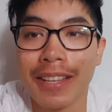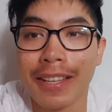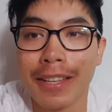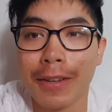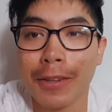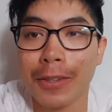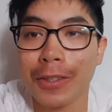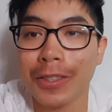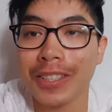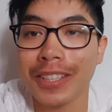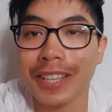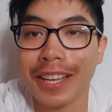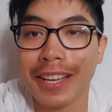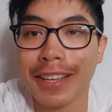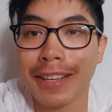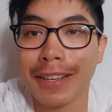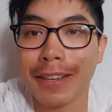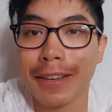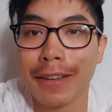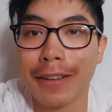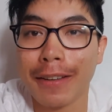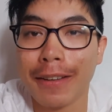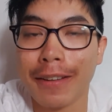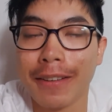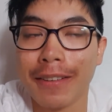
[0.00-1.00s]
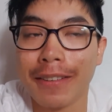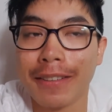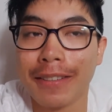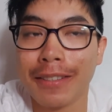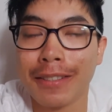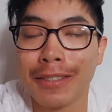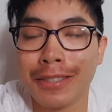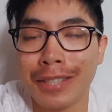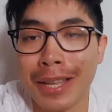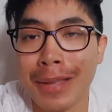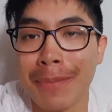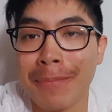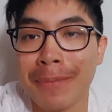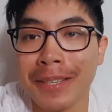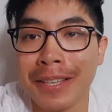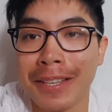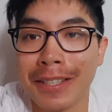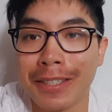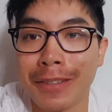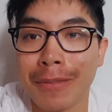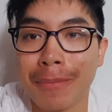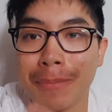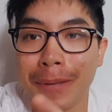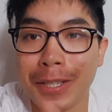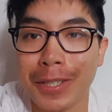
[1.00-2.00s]
It was like deep sense
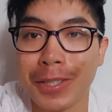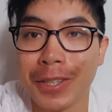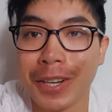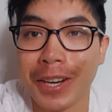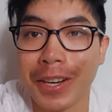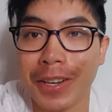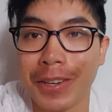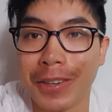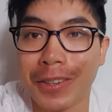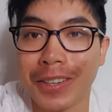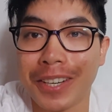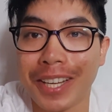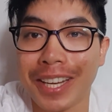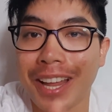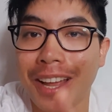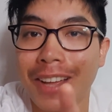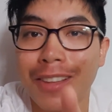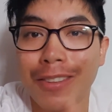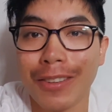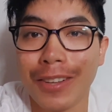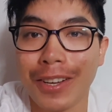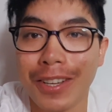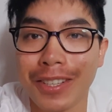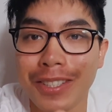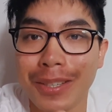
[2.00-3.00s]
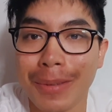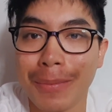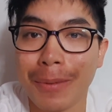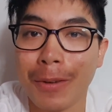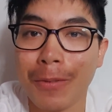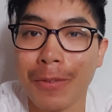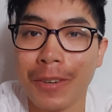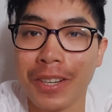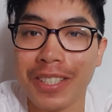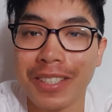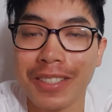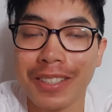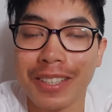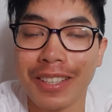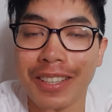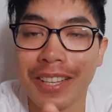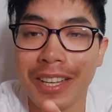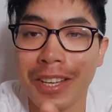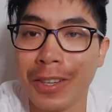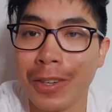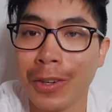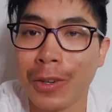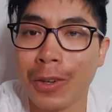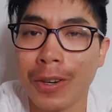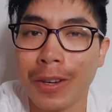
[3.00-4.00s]
of betrayal, and I learned something recently
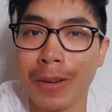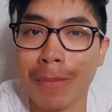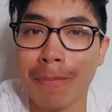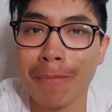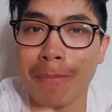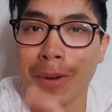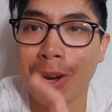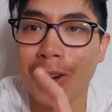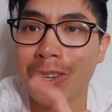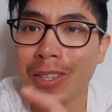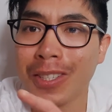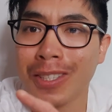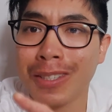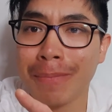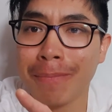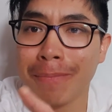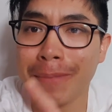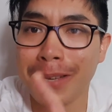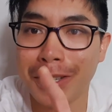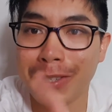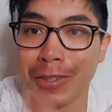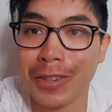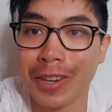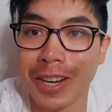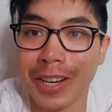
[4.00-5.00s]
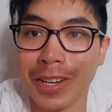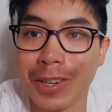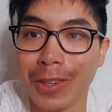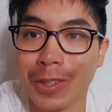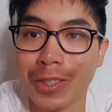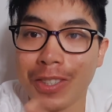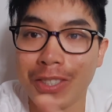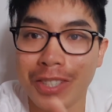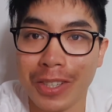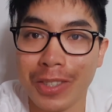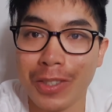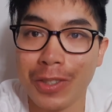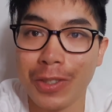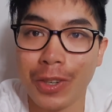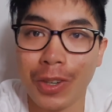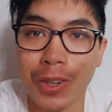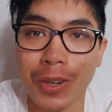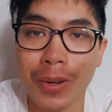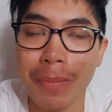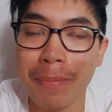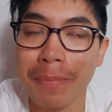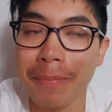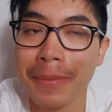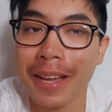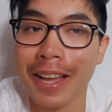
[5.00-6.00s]
called post betrayal syndrome.